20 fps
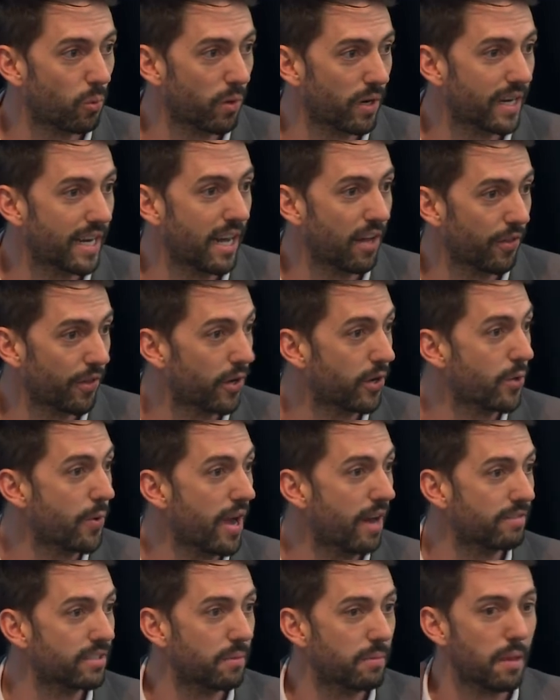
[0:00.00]
work in healthcare. And you
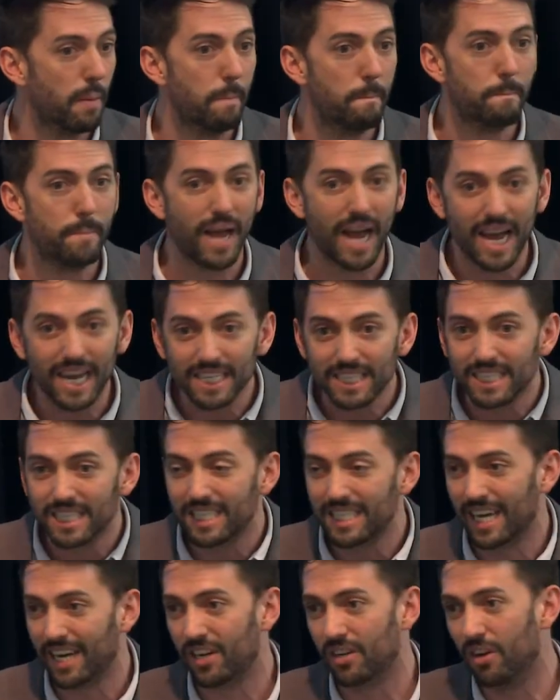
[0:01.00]
have some of the
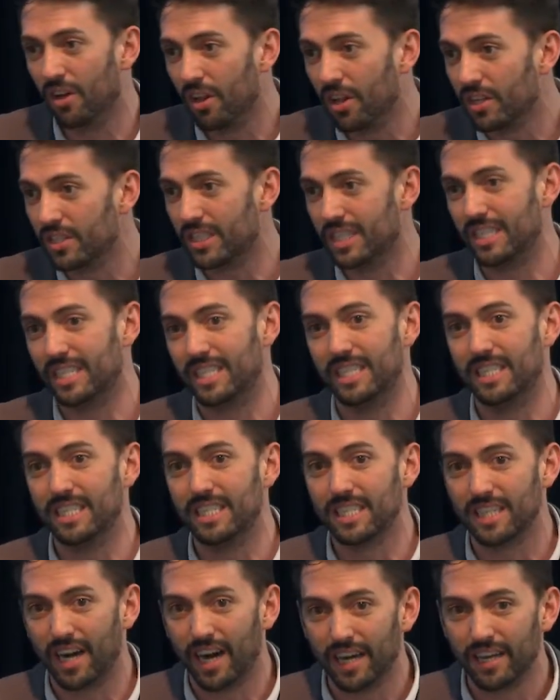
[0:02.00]
best technologists and
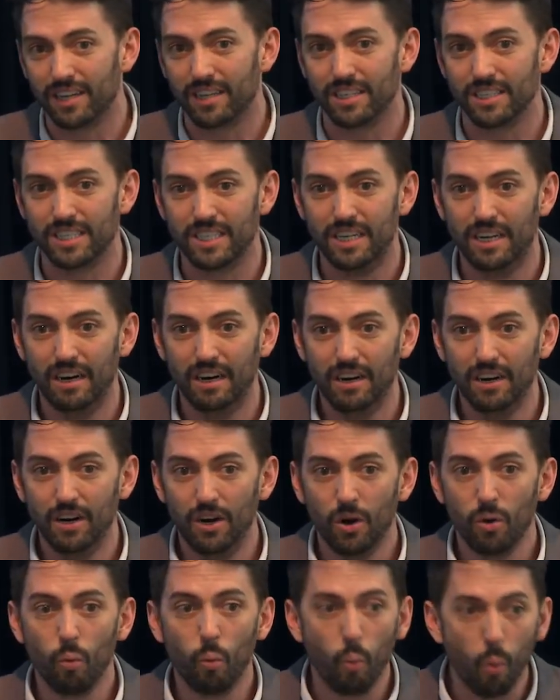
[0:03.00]
designers
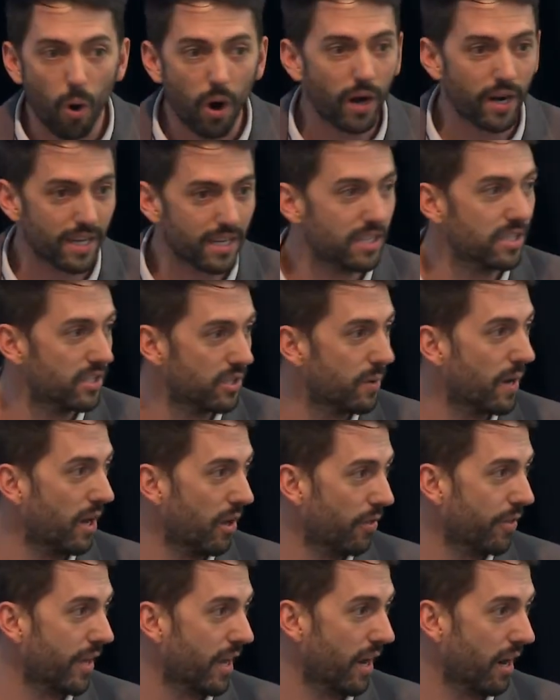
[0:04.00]
wanting to do
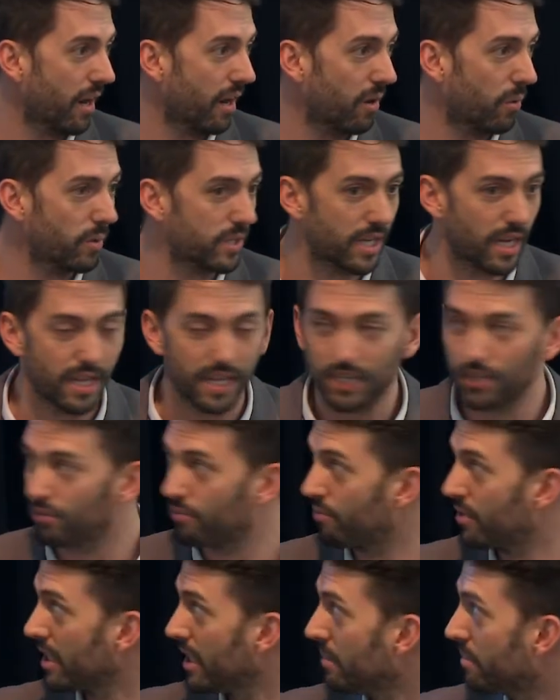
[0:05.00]
healthcare, which I think is a
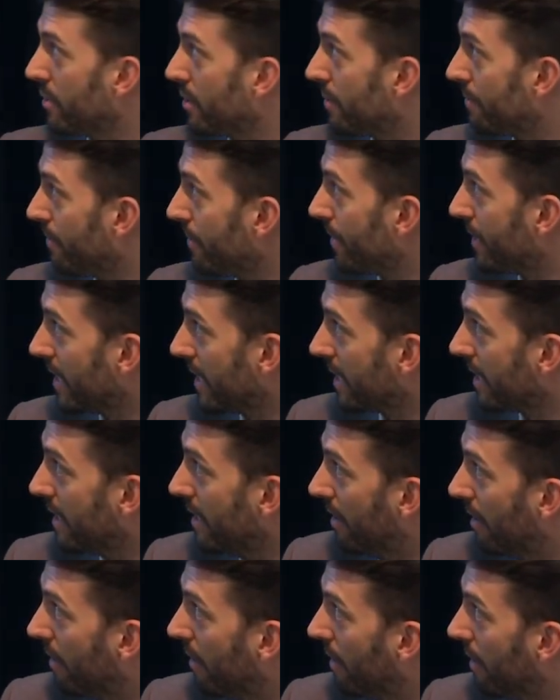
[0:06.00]
really beautiful thing,
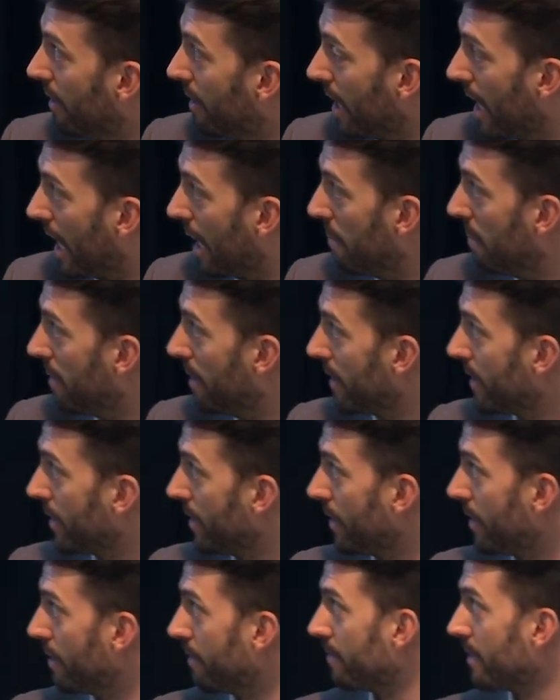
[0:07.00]
um, you,
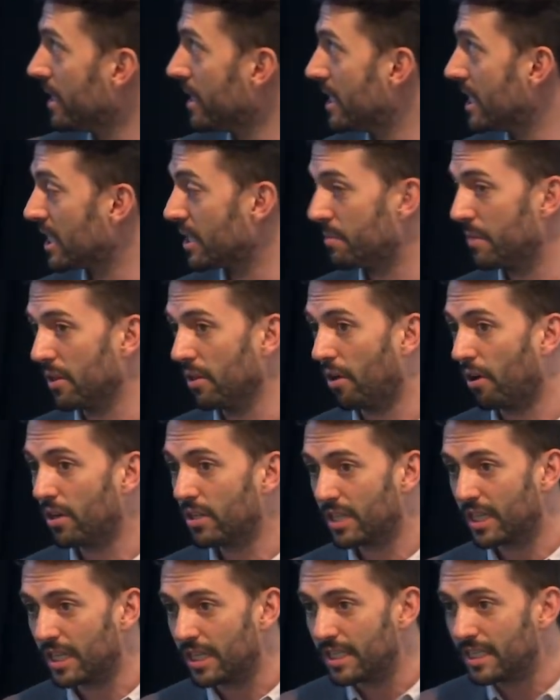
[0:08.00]
you, know, for the system at
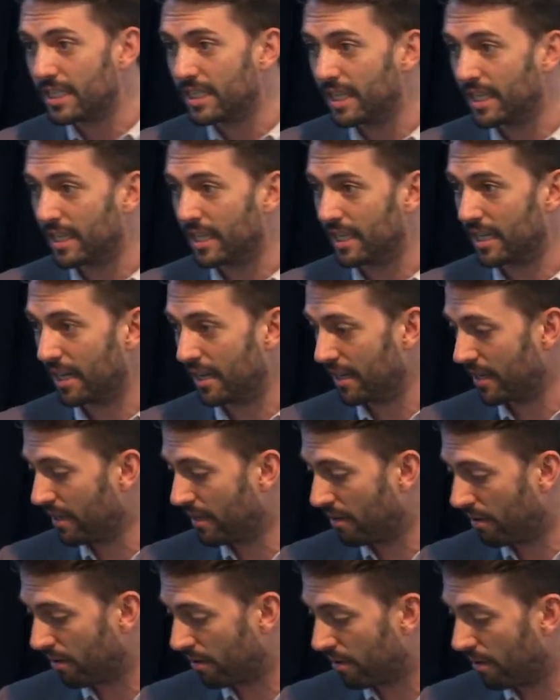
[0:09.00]
large, and it's needed. Uh,
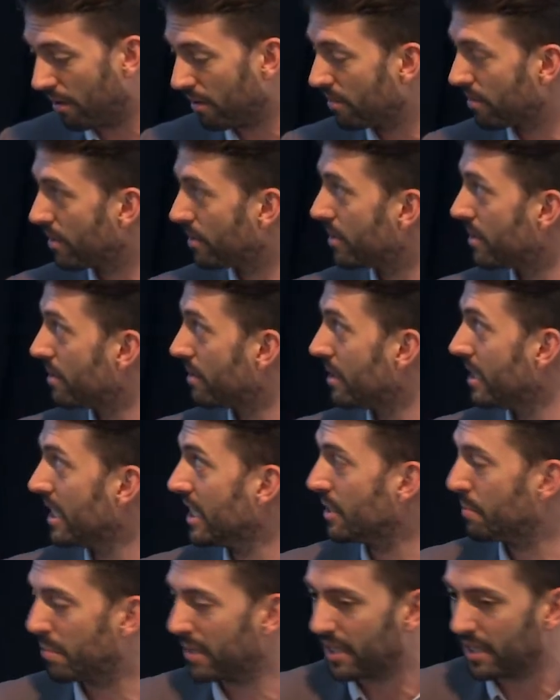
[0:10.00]
you know, I'll, cruise through
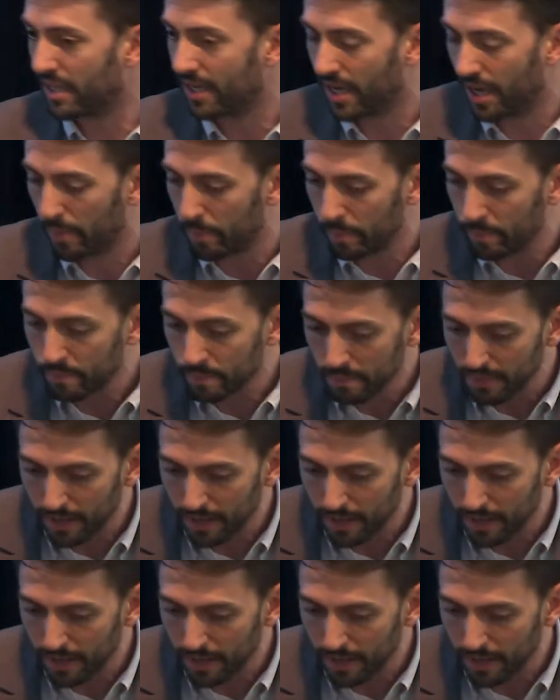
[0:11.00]
these, but the um,